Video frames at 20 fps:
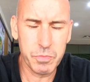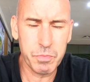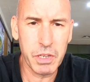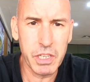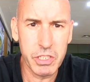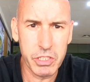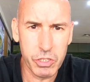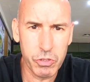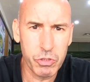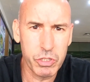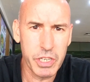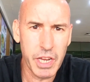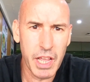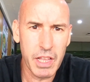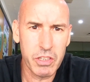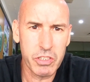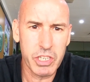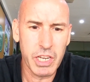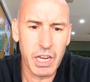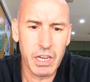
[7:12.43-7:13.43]
and please do
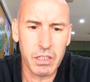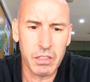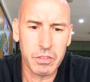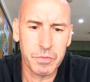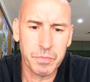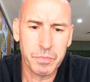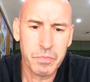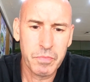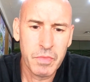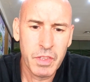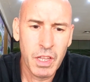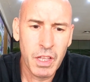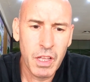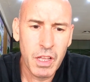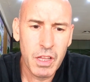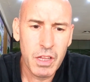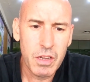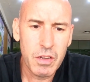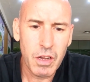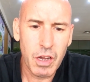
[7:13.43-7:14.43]
share the channel.
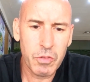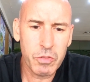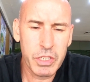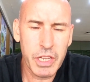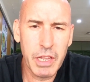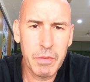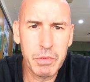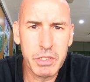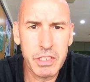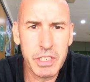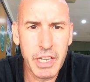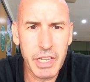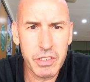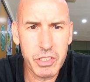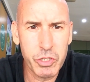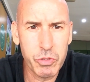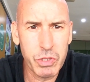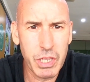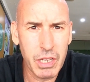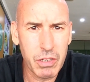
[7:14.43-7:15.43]
I was aiming to
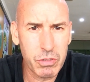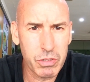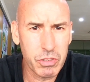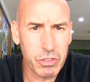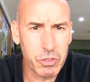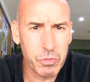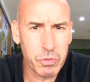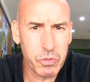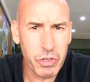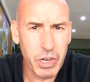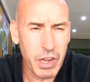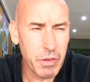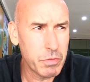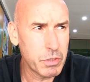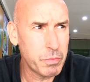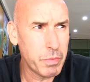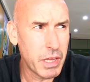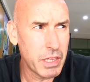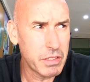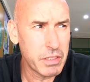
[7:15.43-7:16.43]
get 2,000
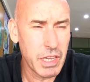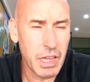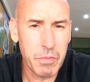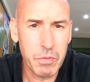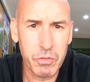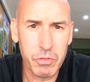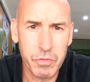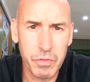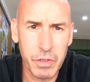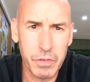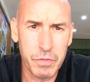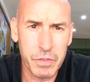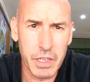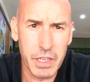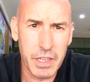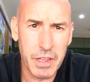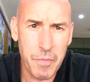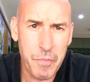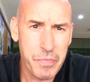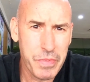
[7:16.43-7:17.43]
subscribers by the time I was
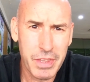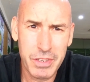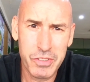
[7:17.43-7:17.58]
50.